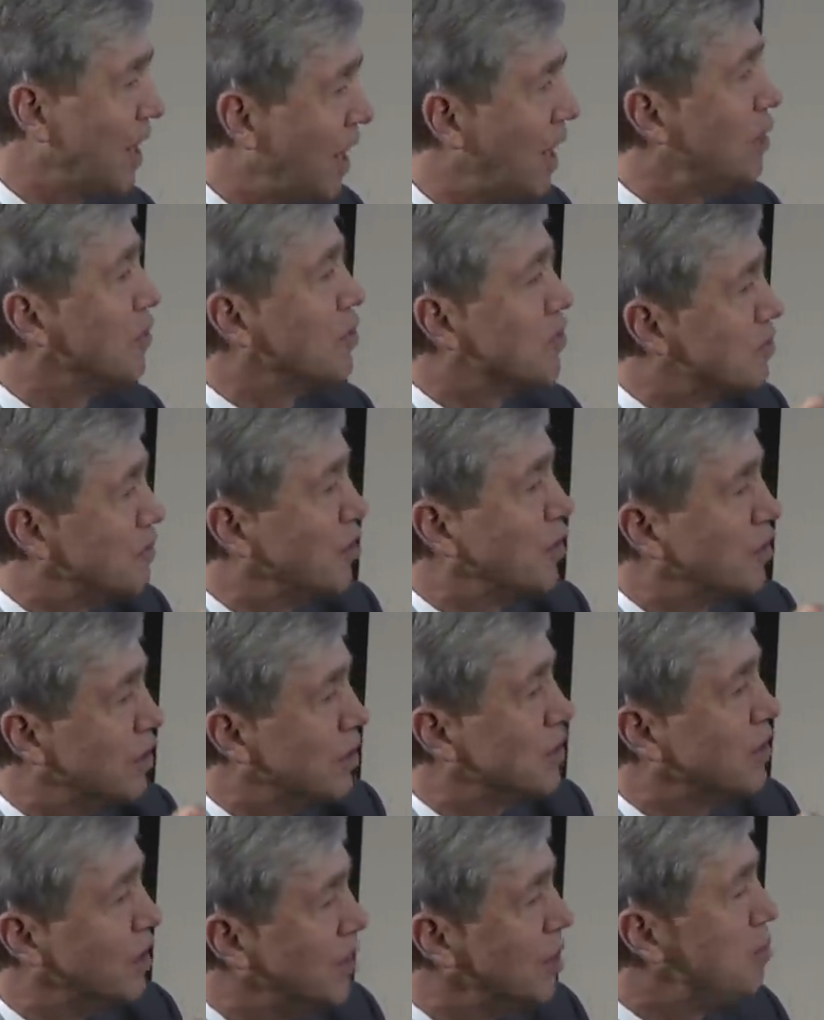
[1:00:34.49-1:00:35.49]
how this
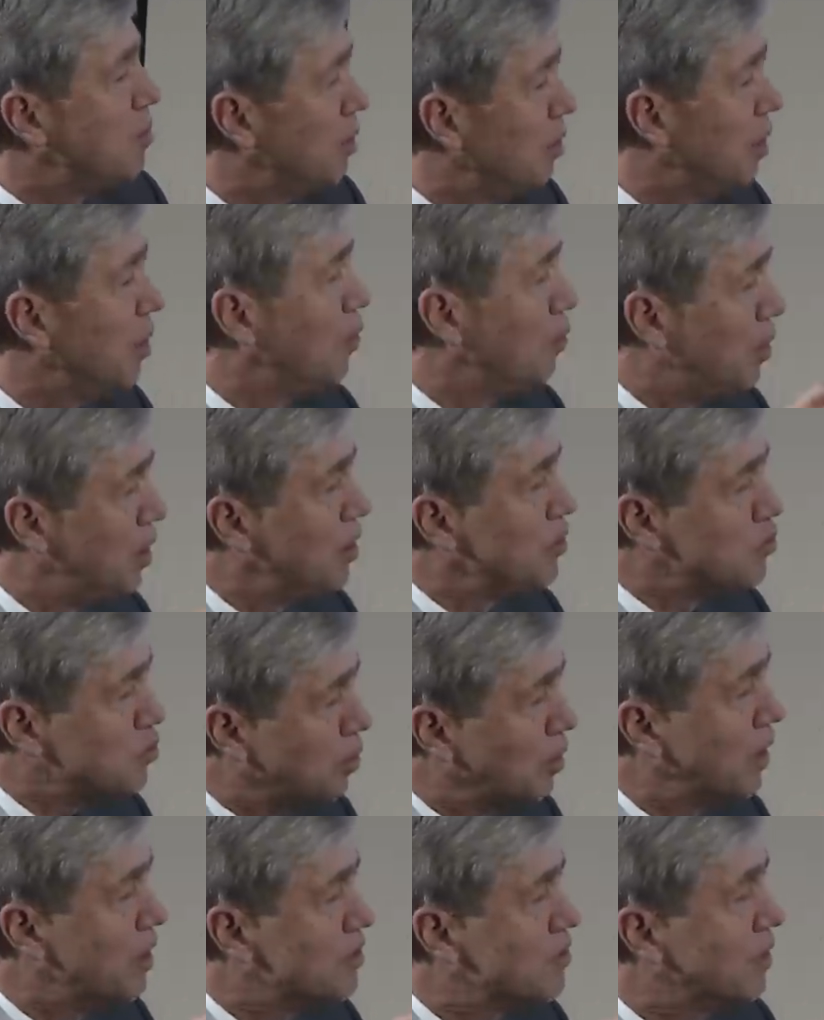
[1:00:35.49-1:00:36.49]
variant in APOL1
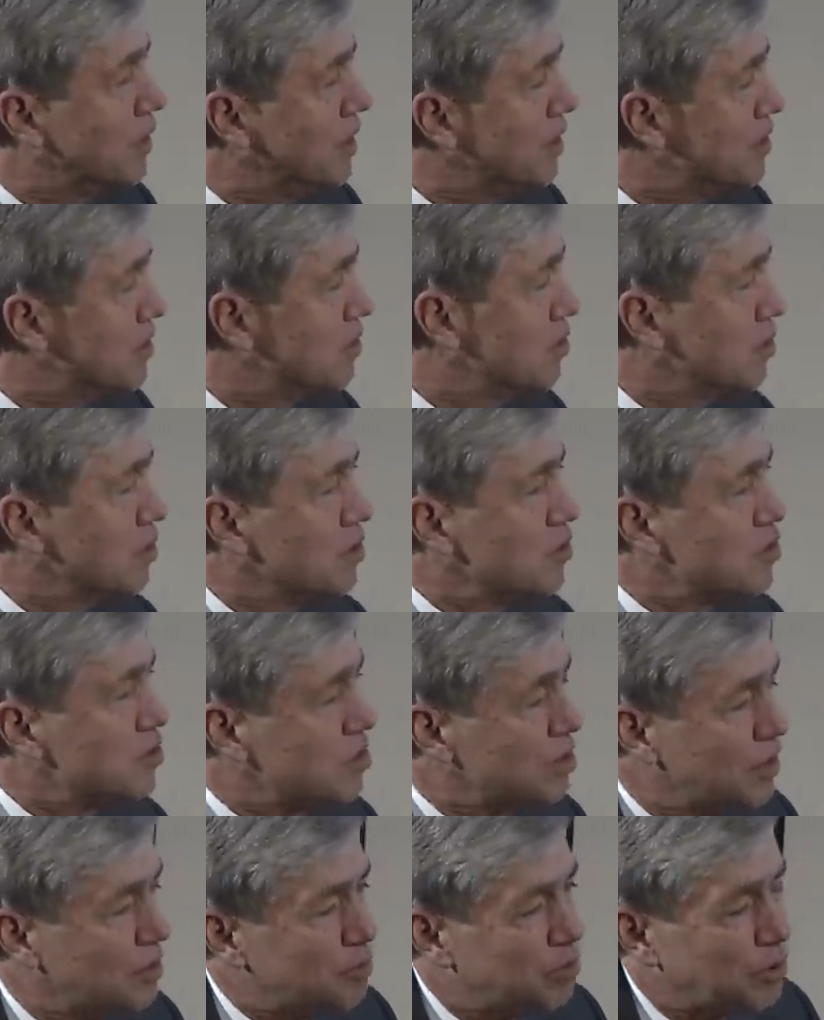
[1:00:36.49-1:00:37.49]
translates to
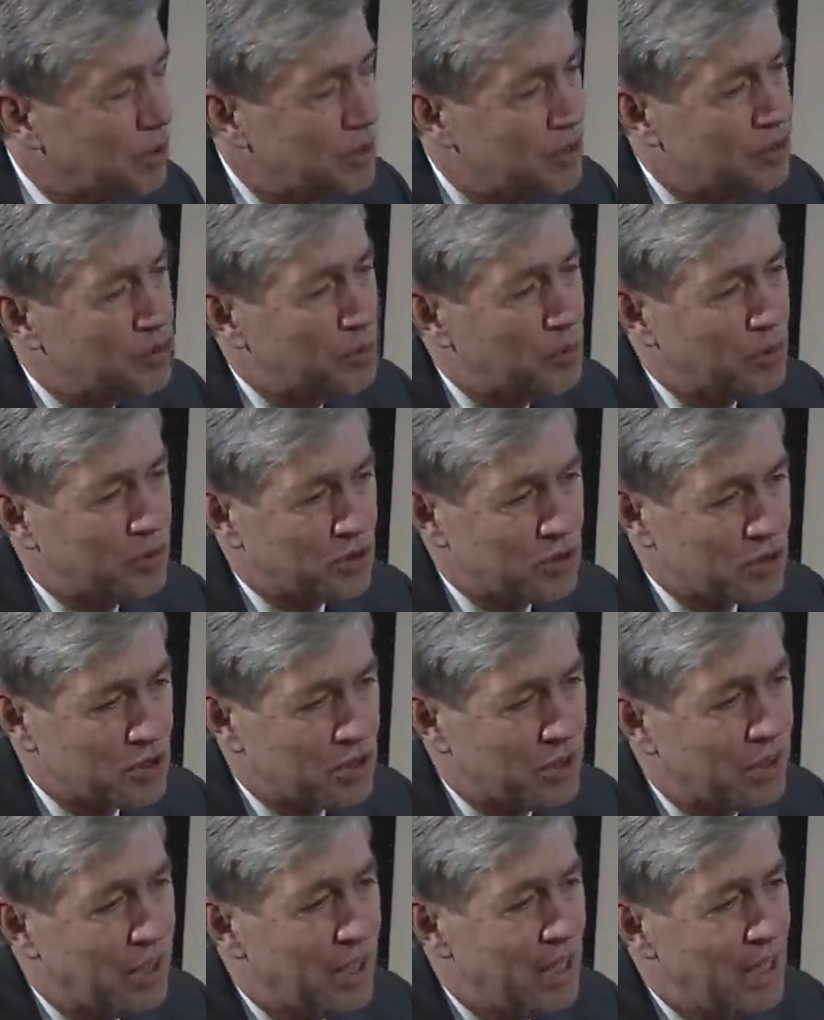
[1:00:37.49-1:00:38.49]
this uh,
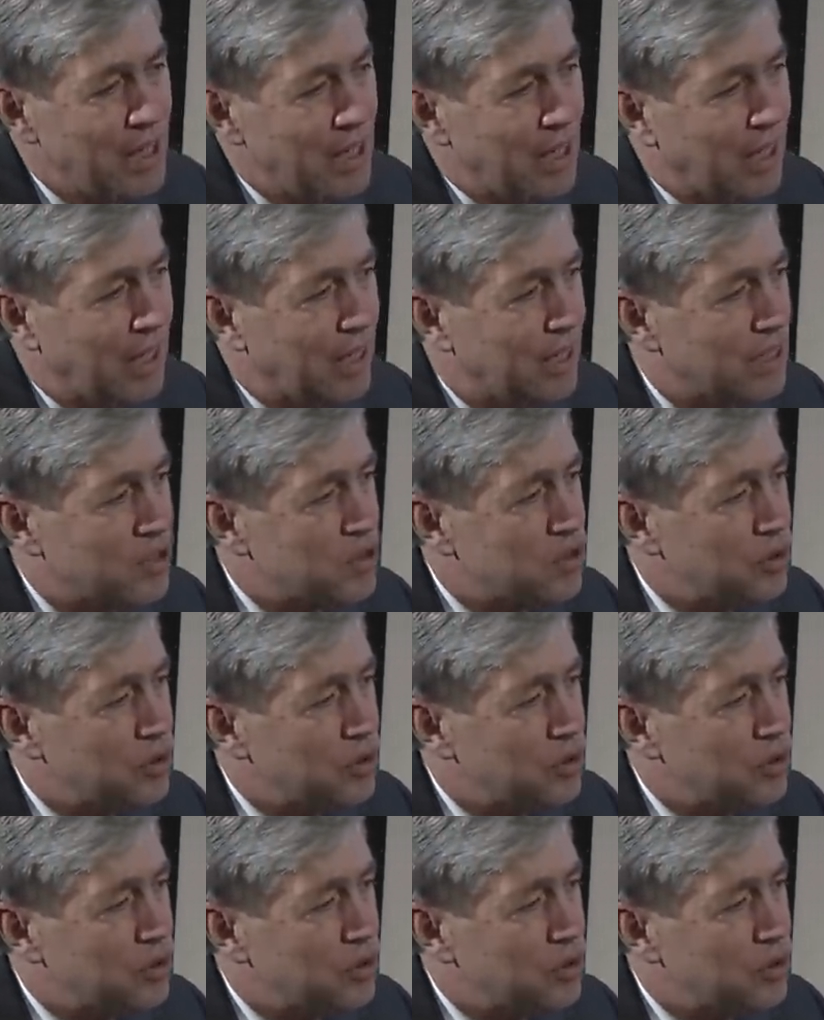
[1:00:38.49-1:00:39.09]
predisposition uh,